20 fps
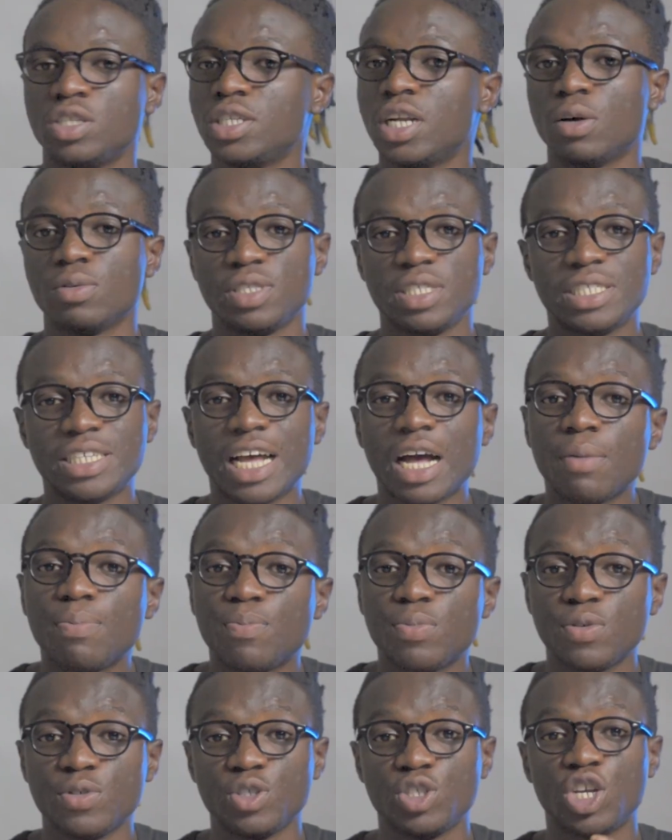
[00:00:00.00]
Now, this
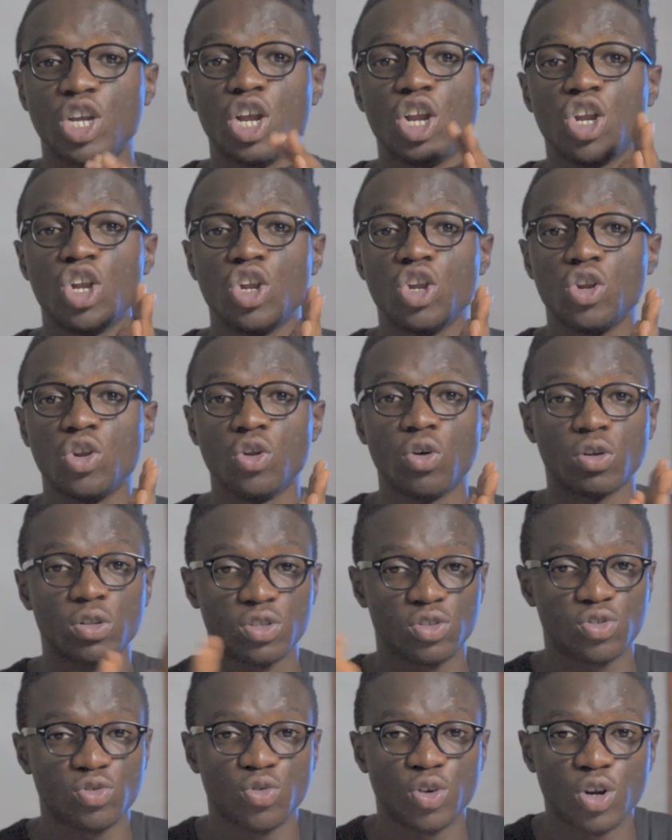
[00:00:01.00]
happens a lot
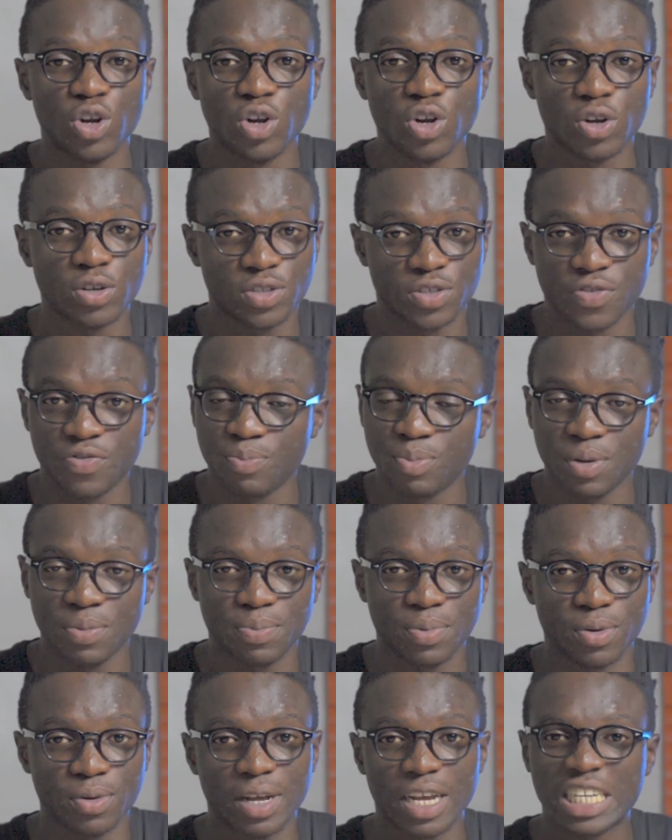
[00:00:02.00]
to a lot of
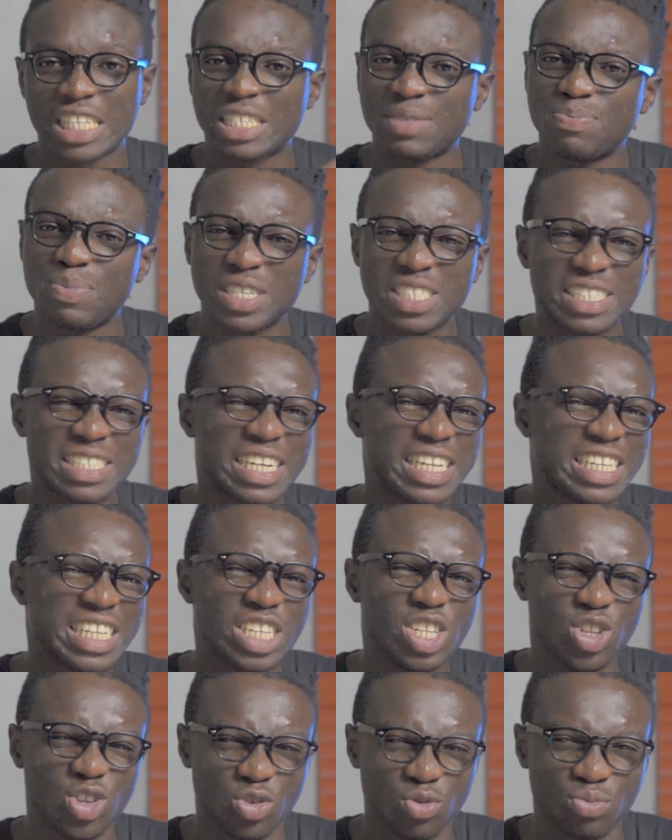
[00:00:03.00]
people,
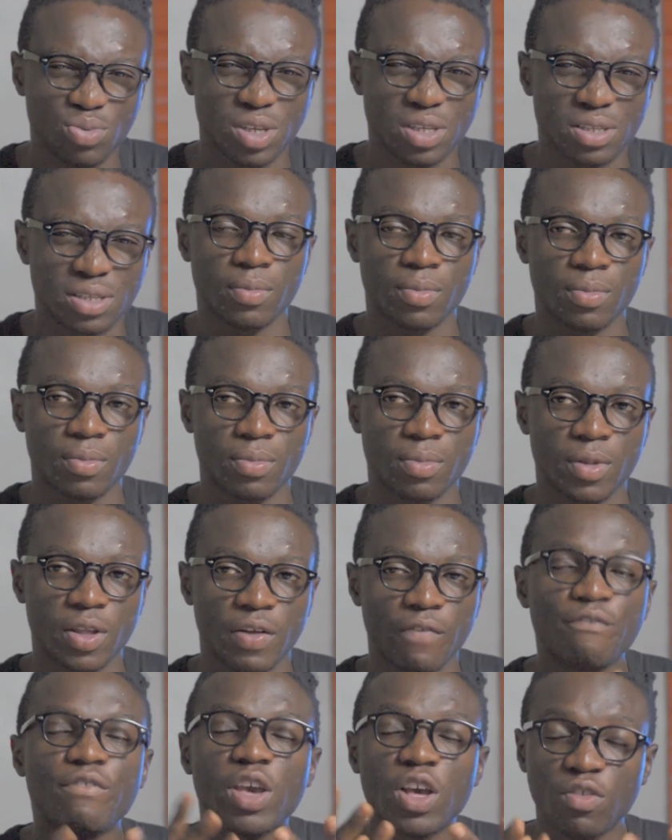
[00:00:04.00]
especially newbies.
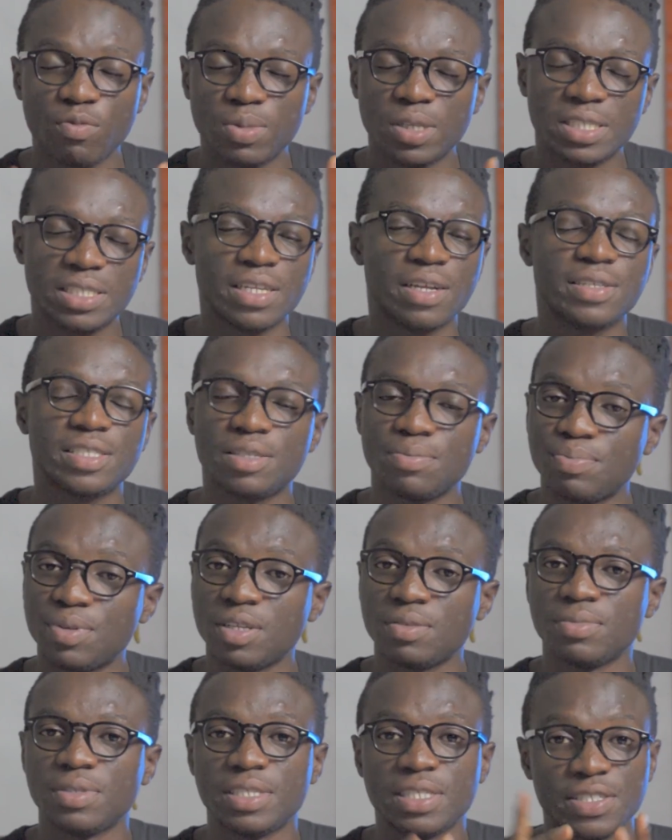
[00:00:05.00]
Fear of missing out
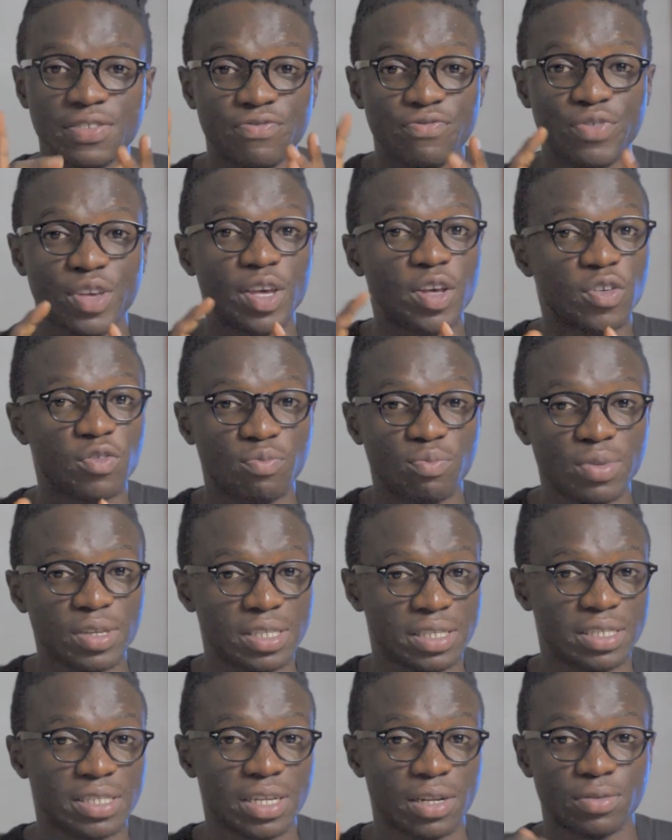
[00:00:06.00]
simply means the fear of
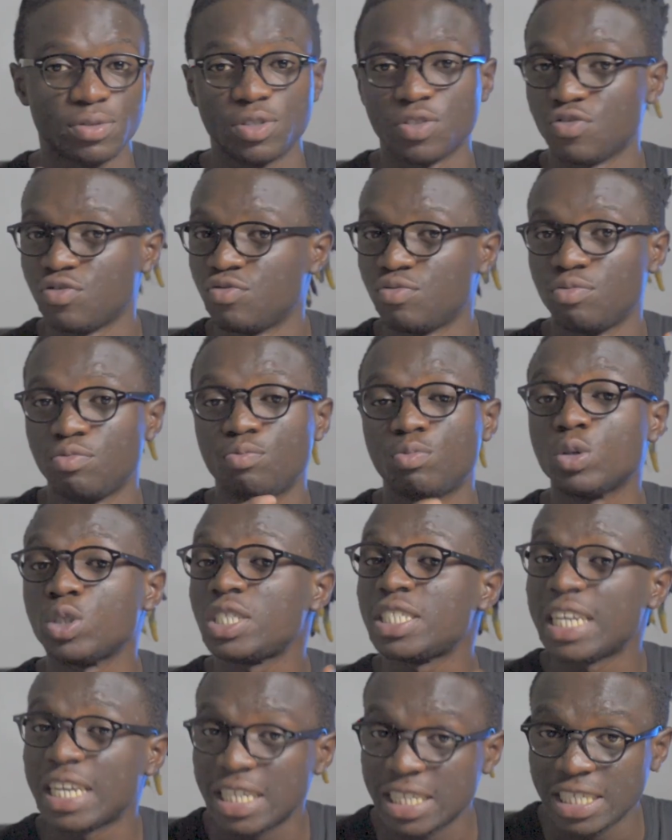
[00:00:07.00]
missing out of
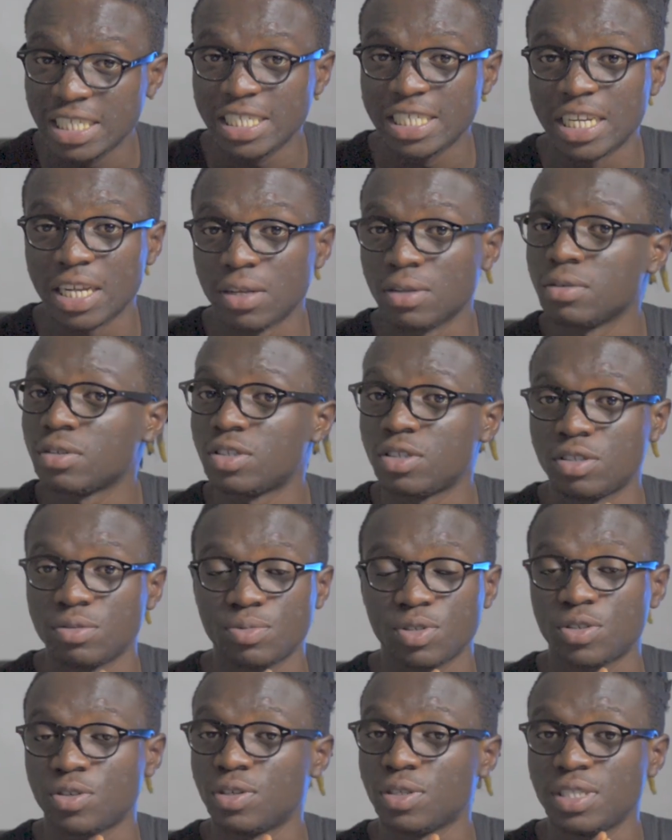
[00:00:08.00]
potential
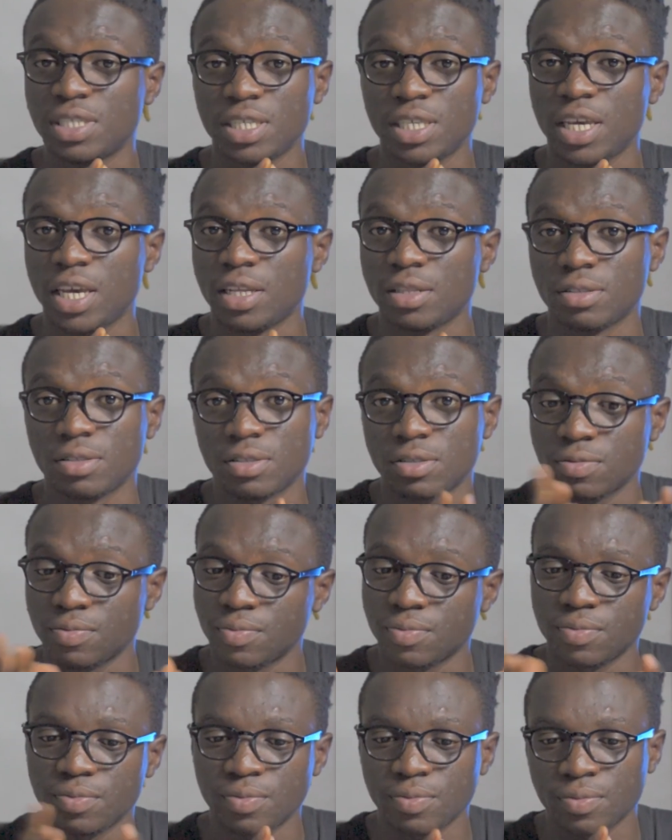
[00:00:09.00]
cryptocurrency gains.
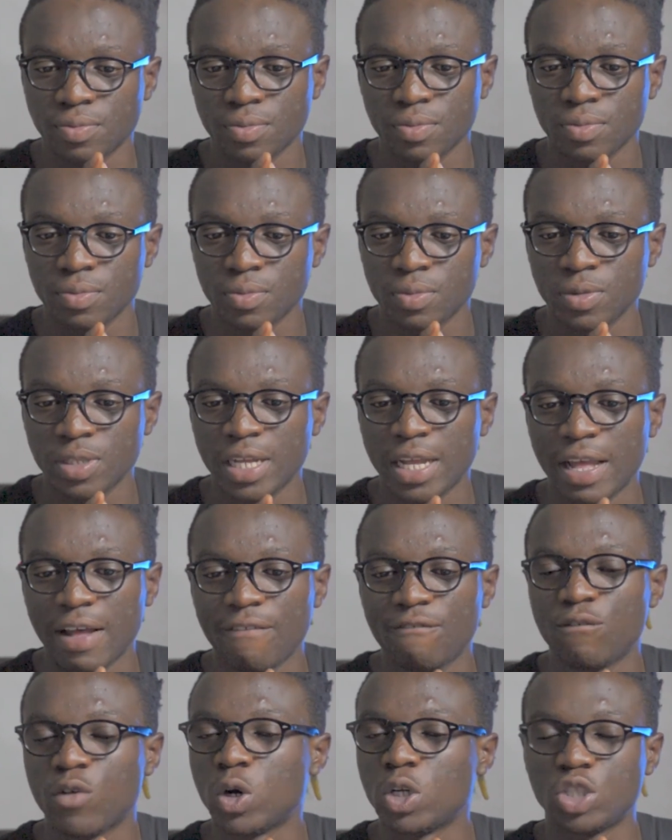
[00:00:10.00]

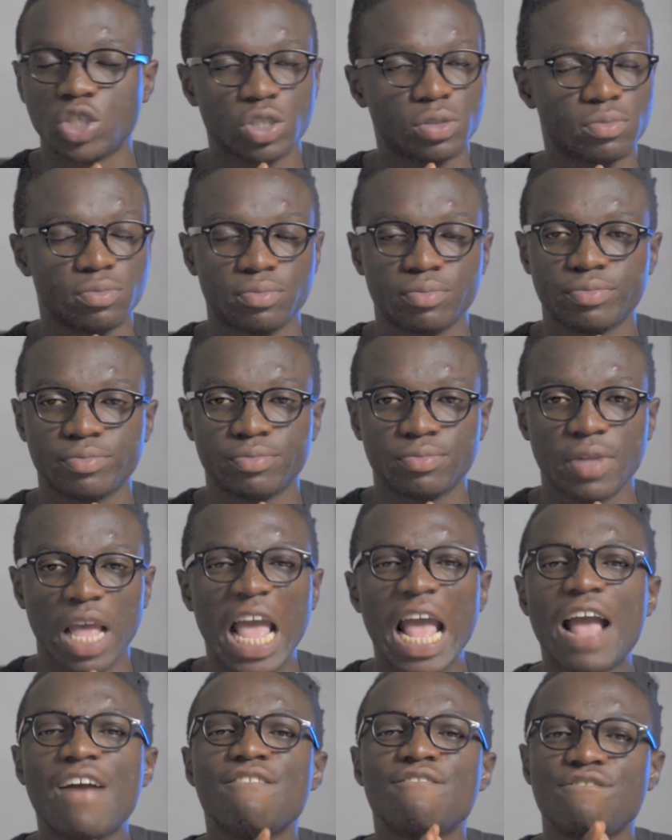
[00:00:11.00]
FUD.
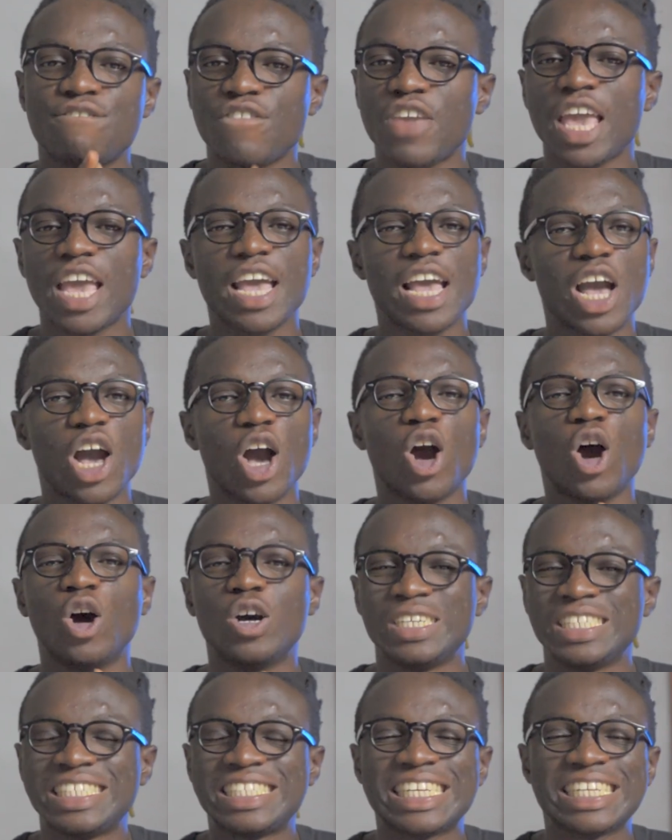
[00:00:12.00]
Fear,
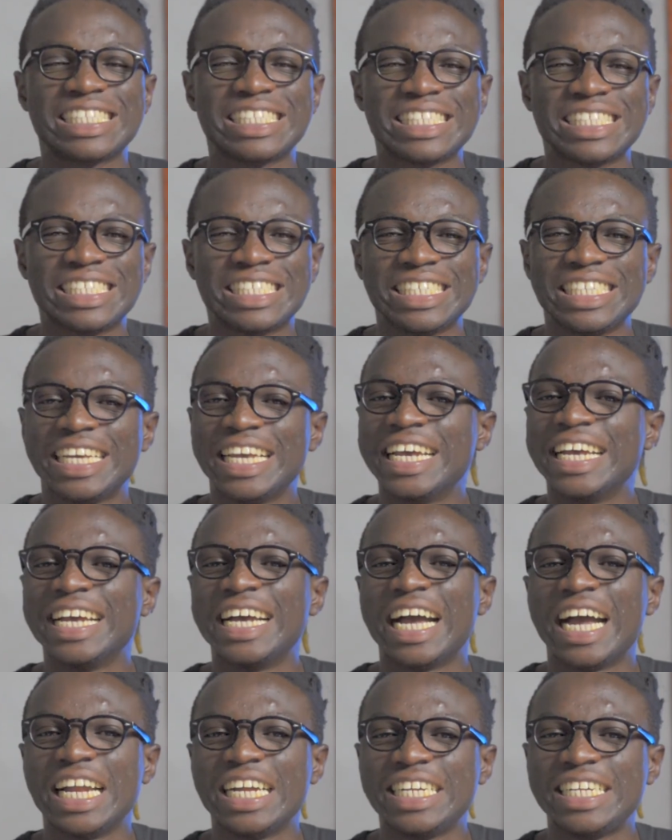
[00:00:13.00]
uncertainty,
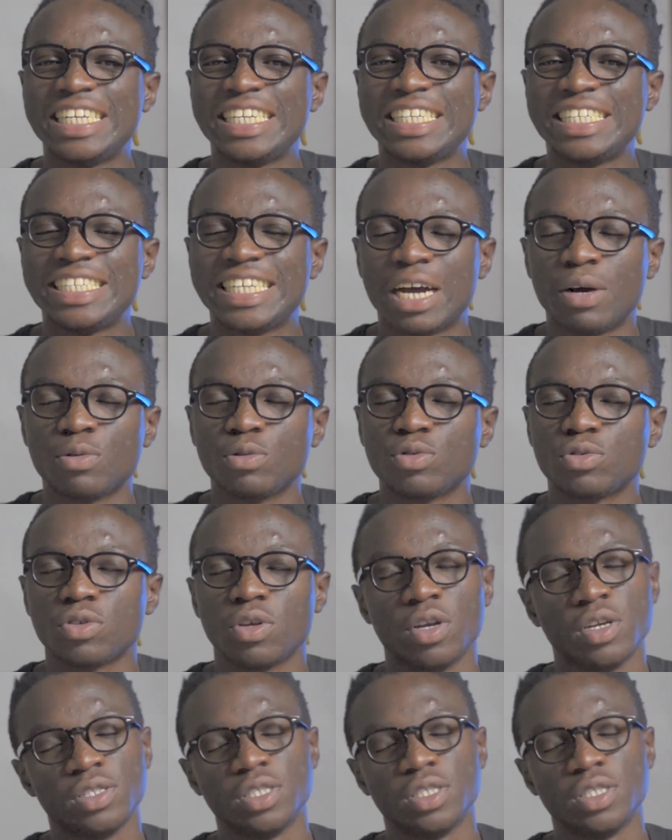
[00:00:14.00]
and doubt.